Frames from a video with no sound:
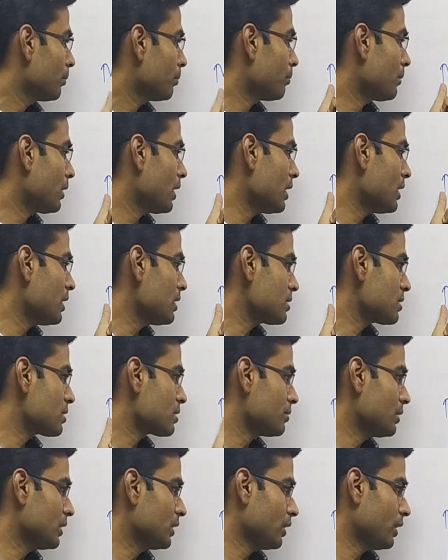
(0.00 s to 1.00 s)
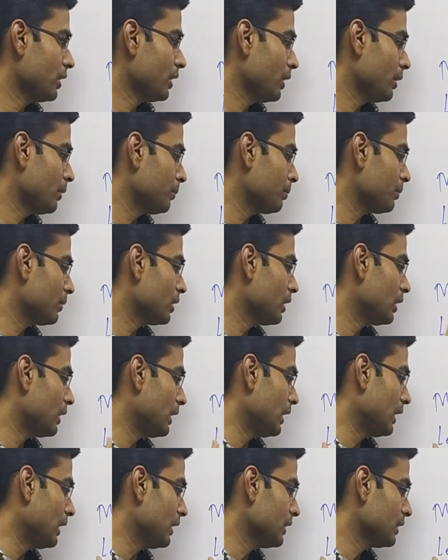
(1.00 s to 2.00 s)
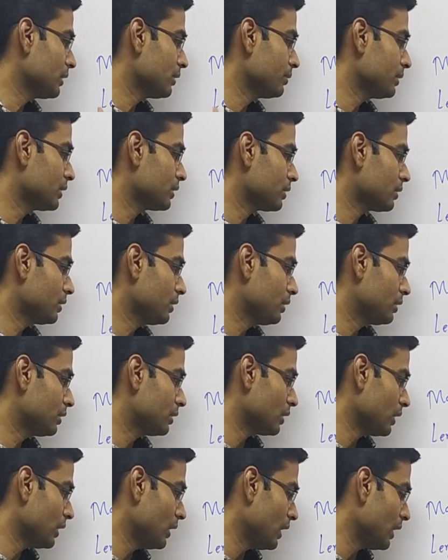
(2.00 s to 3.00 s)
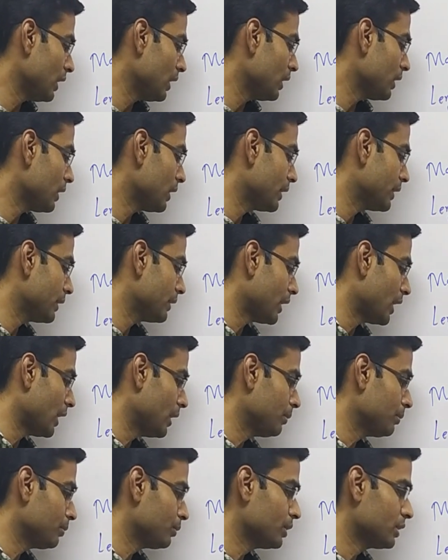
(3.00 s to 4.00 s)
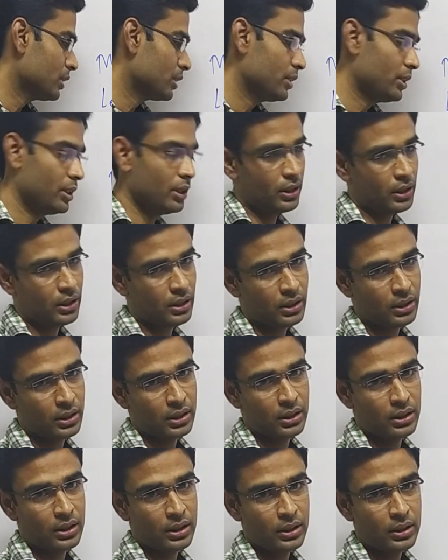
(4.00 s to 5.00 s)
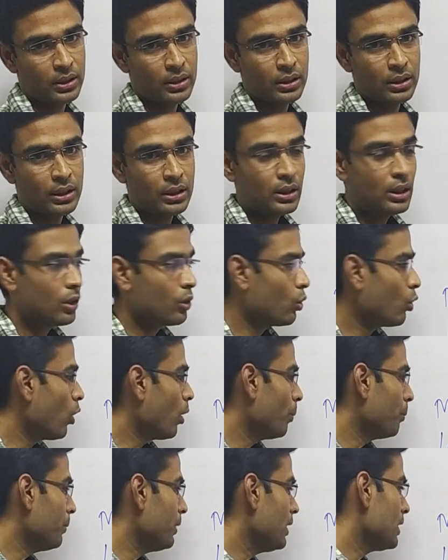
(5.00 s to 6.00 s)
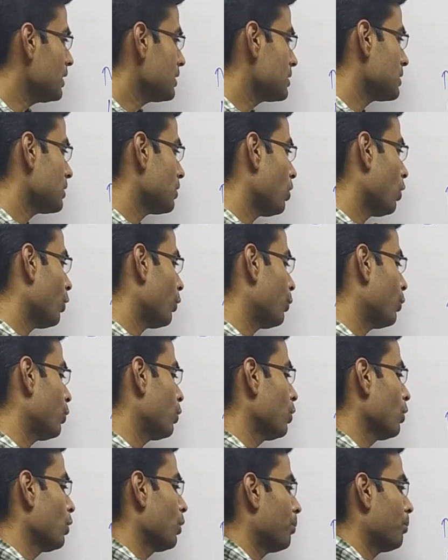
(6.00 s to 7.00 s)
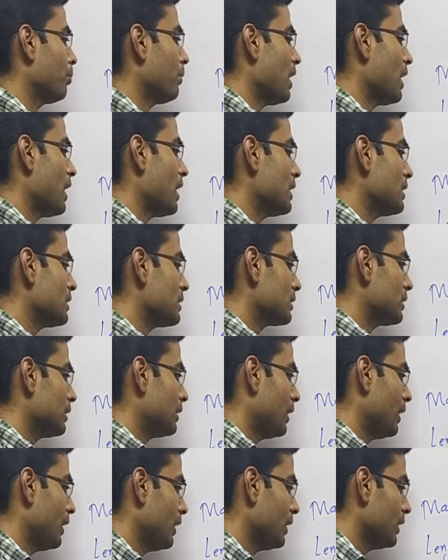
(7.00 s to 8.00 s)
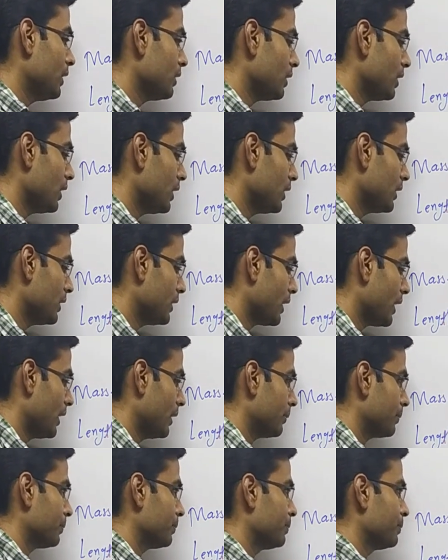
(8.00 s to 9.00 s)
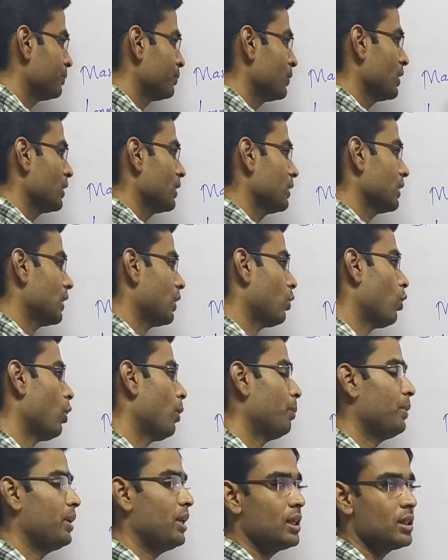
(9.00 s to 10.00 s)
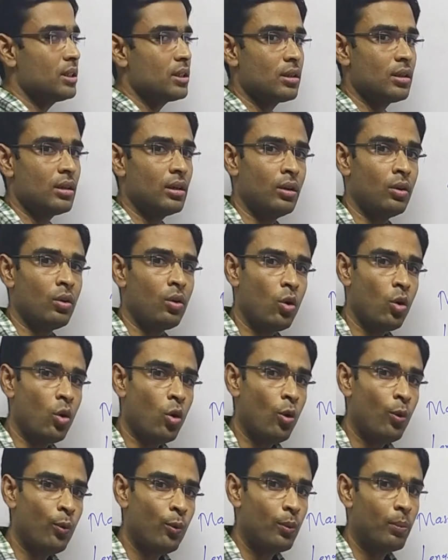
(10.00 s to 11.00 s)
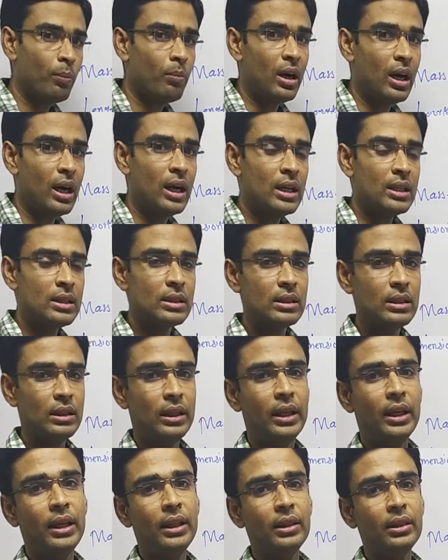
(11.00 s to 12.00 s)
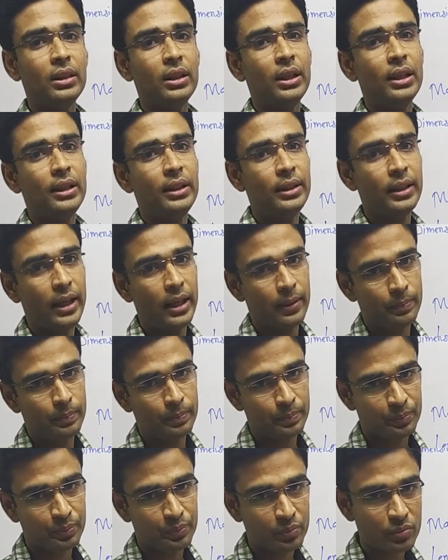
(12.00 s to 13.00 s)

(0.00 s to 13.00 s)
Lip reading: mass with m, length with L and time with T, the combination of mass, length and time. The combination of mass, length and time.